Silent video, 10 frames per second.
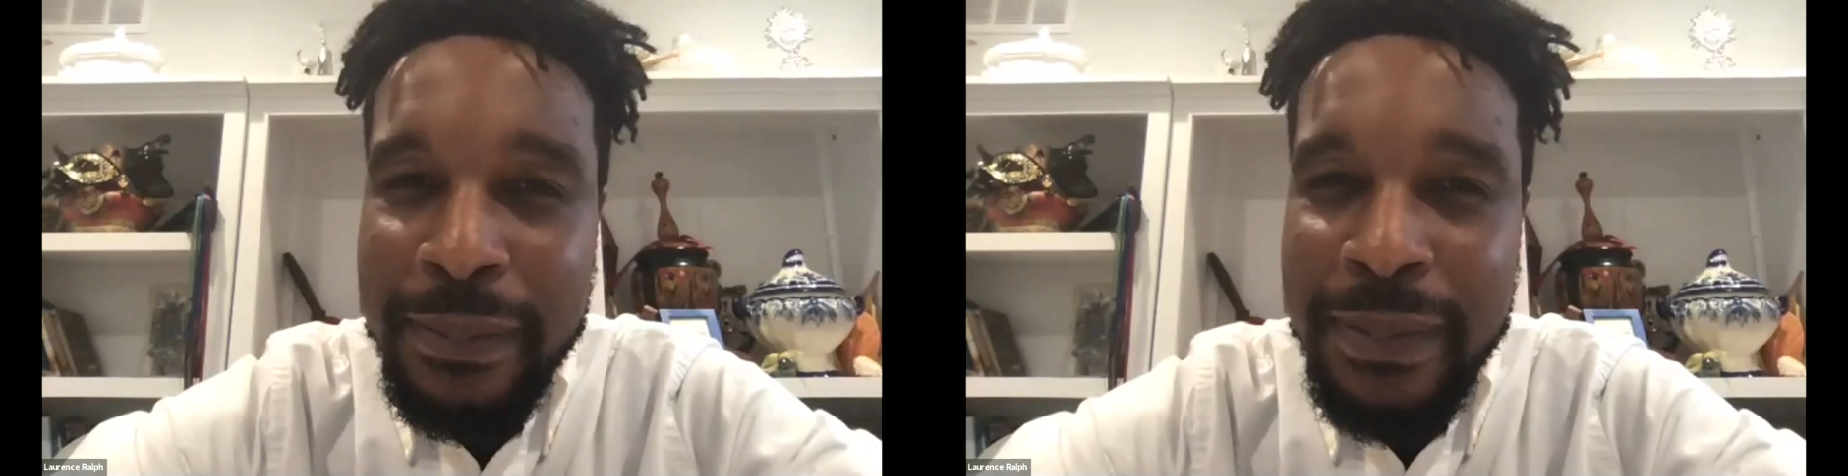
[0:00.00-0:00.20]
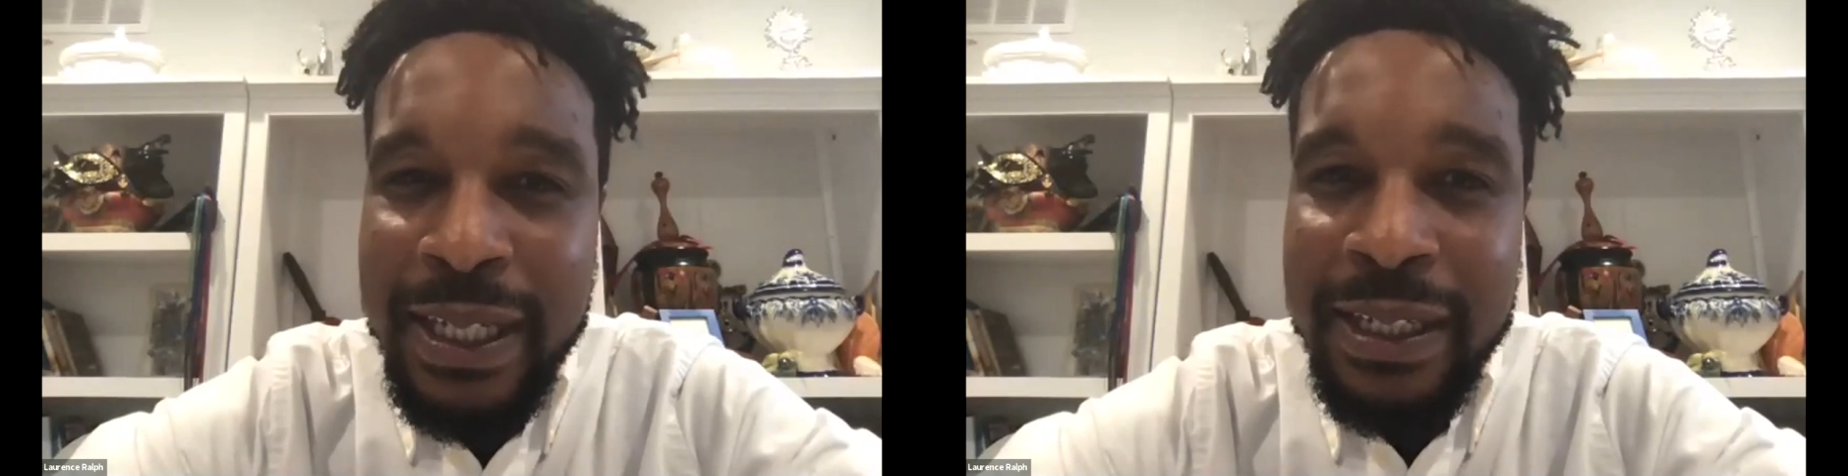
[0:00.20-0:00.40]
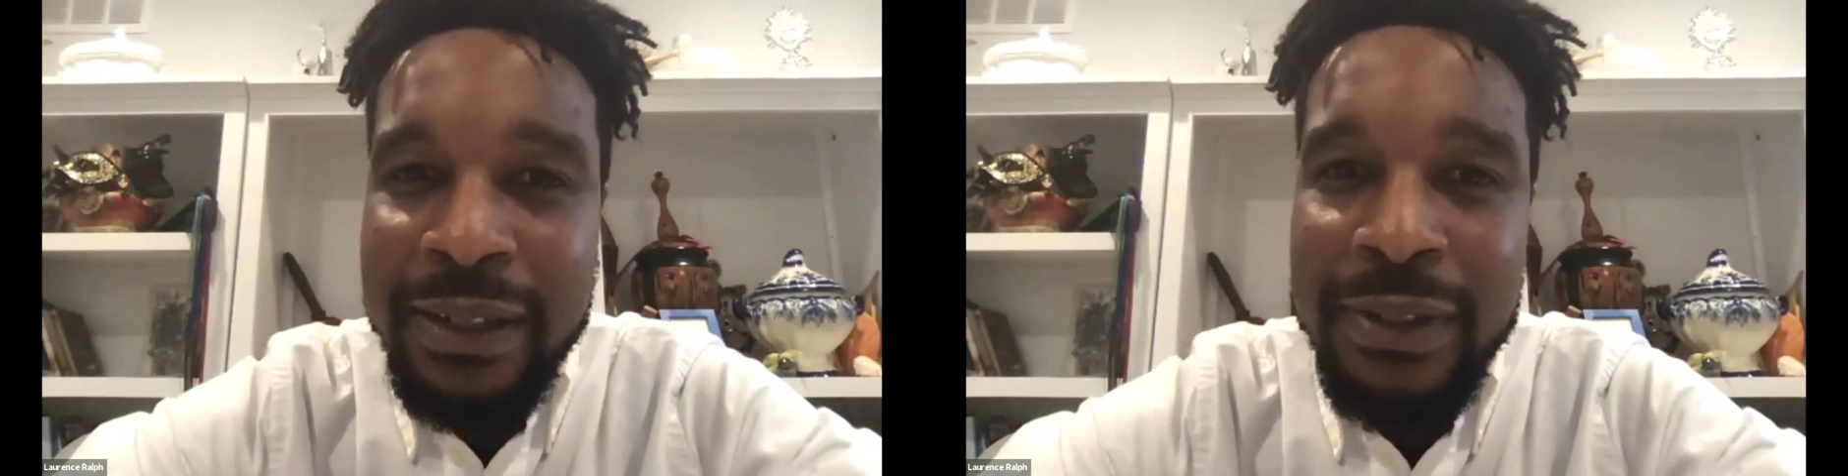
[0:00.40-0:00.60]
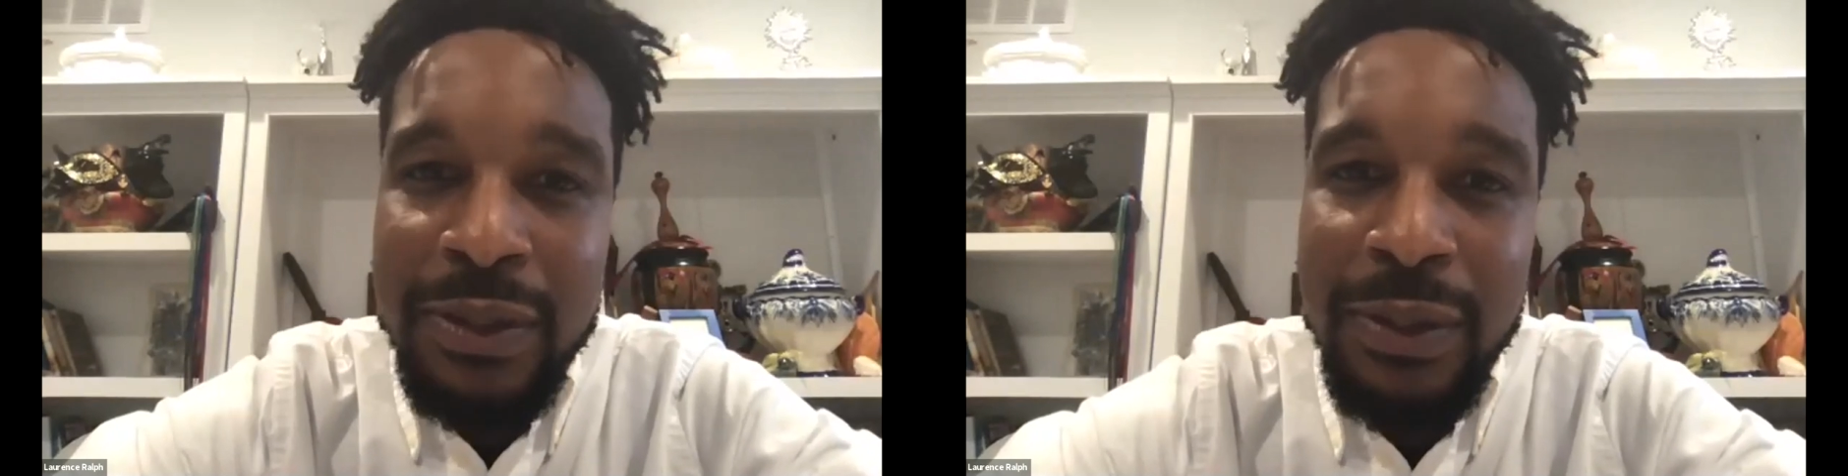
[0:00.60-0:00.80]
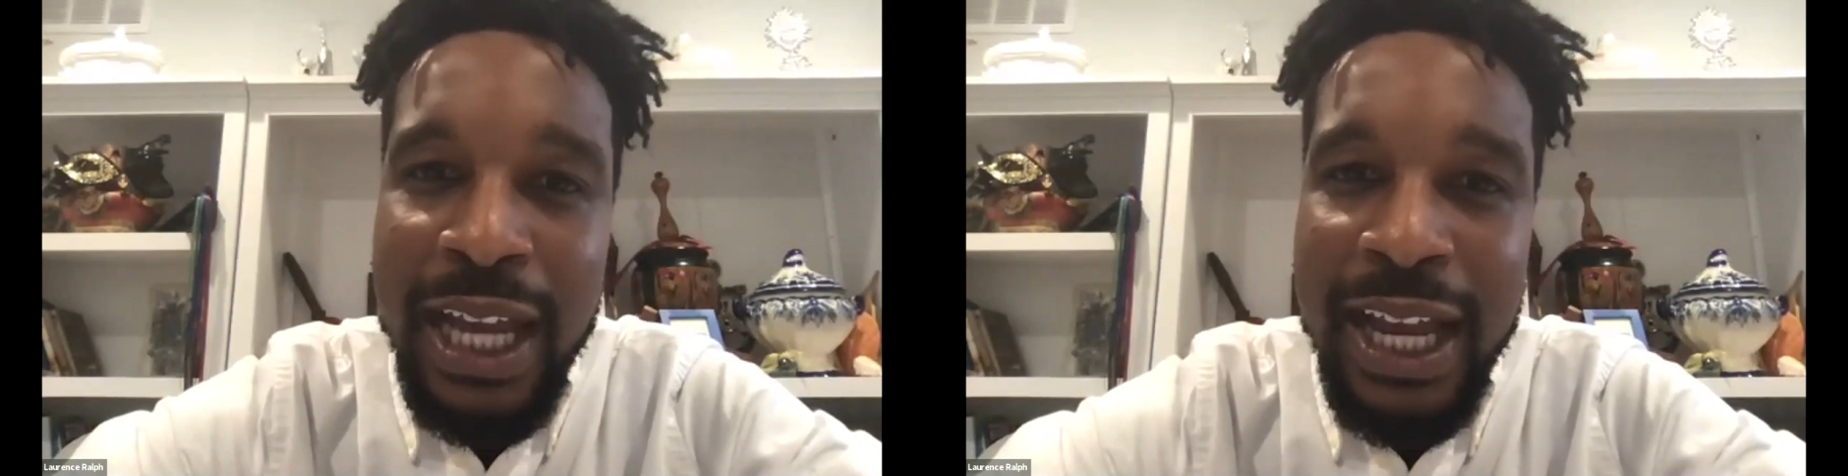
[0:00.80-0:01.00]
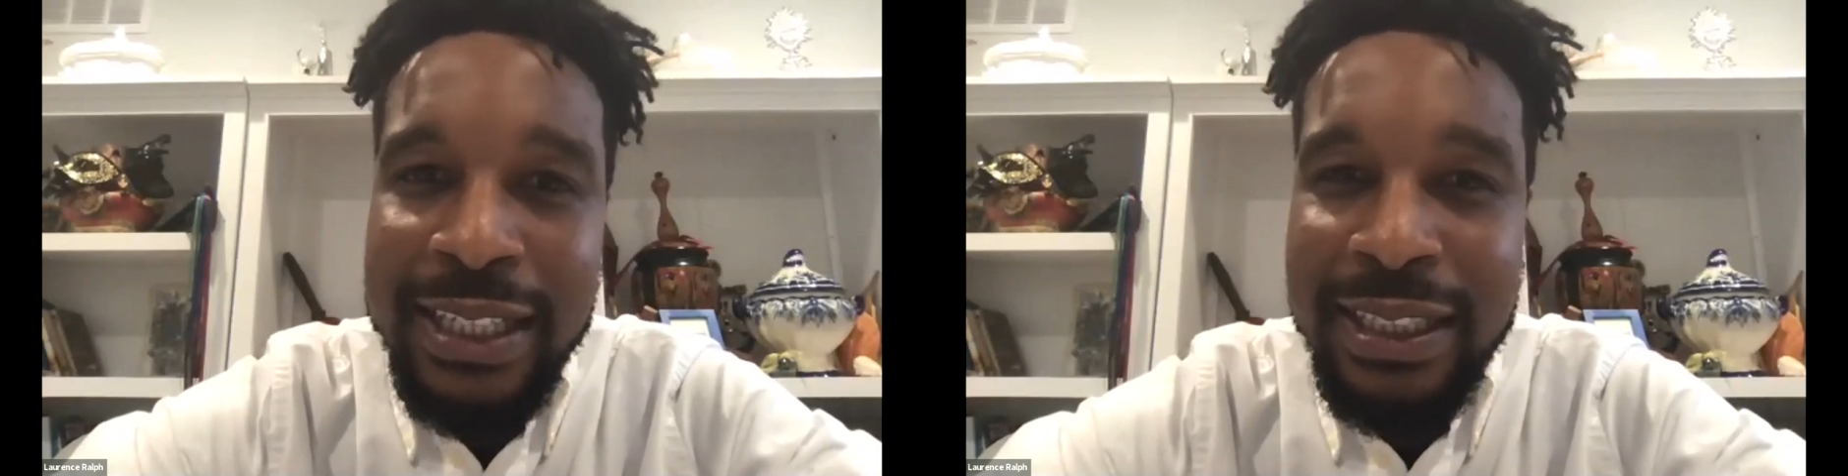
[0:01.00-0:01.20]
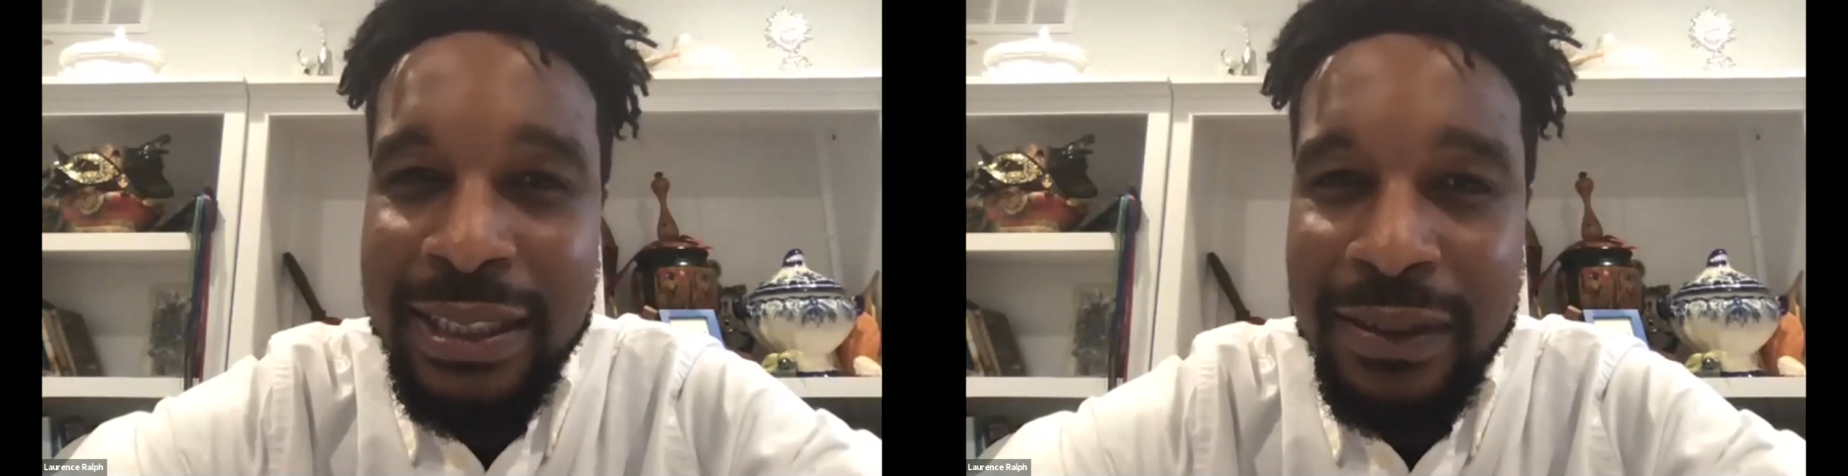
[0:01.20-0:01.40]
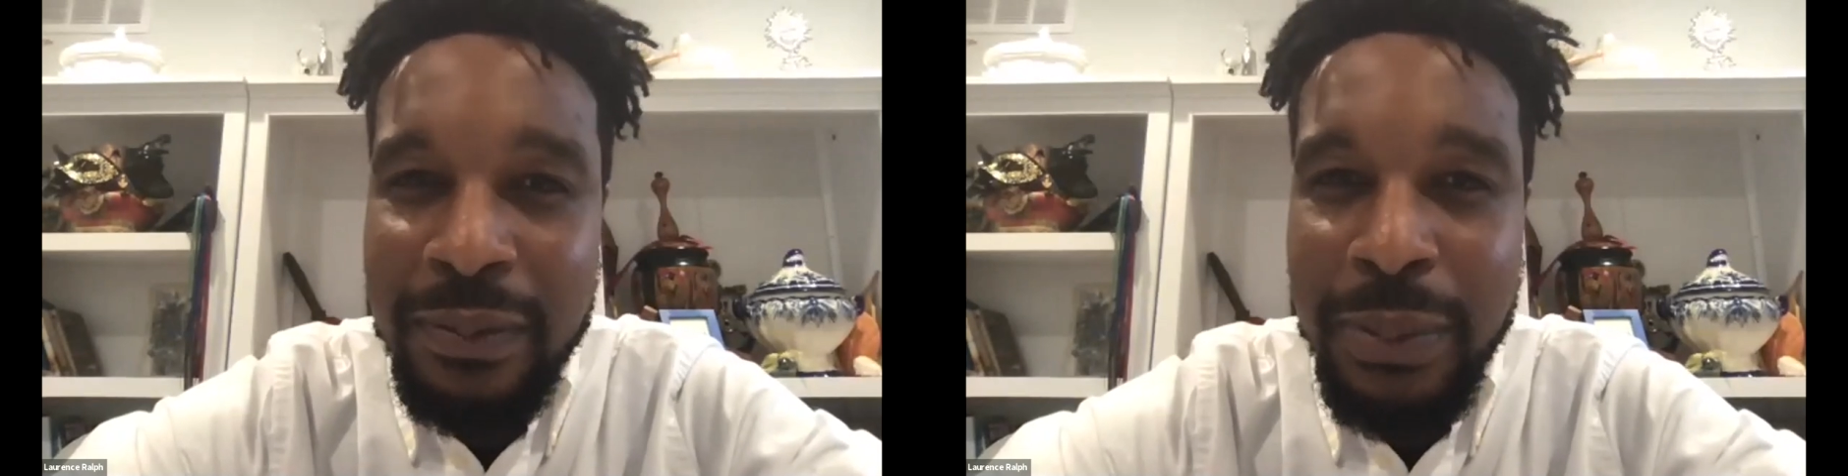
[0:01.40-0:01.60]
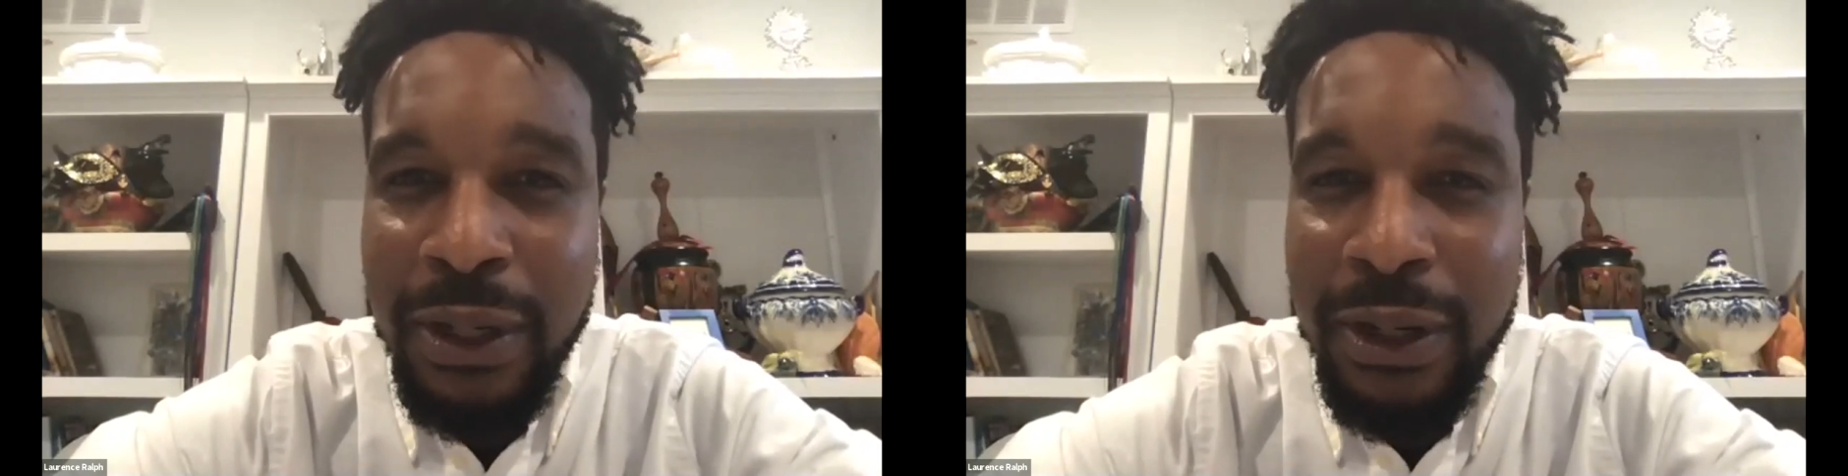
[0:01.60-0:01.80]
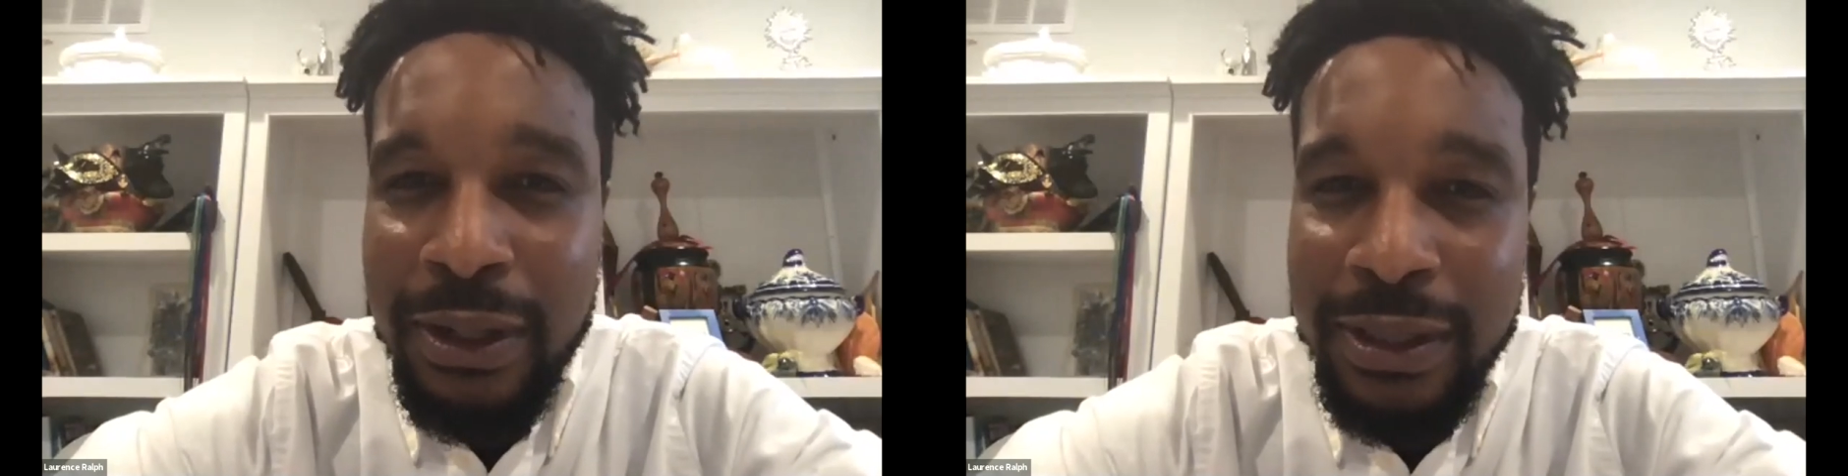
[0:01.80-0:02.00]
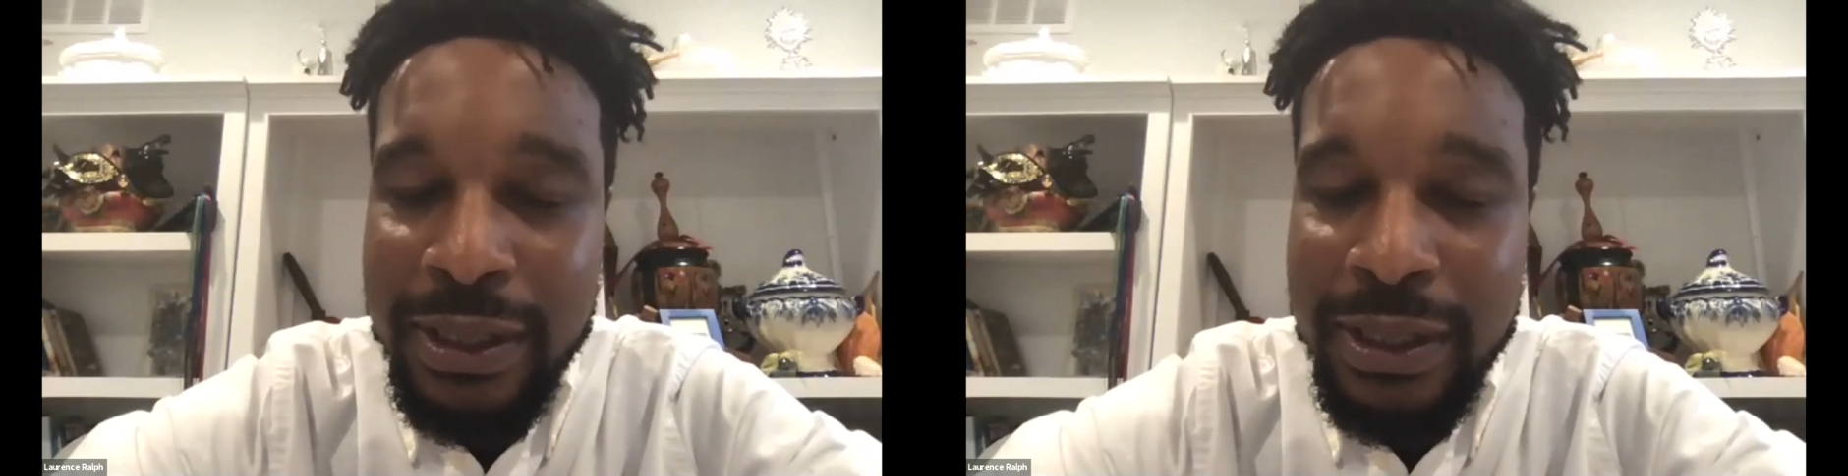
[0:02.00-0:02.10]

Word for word: the individual actions of Burge.